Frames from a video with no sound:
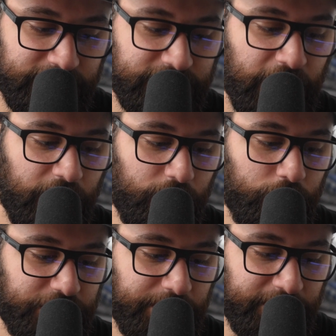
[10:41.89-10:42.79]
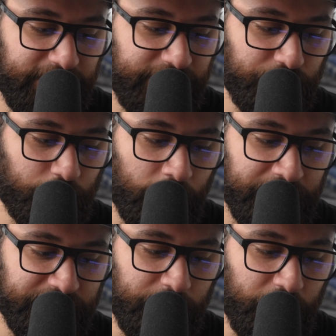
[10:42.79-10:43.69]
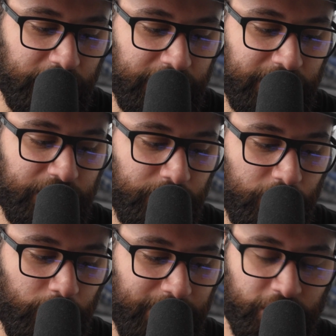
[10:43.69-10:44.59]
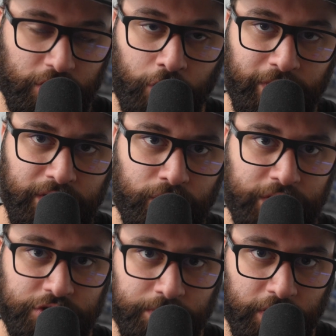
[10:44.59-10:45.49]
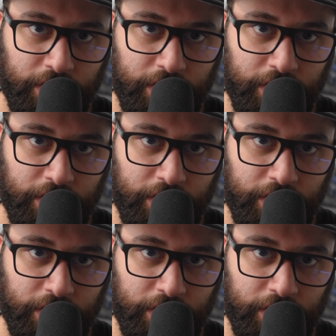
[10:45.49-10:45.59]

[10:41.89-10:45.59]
losing potential cross immunity and clearing the way for COVID? Question mark.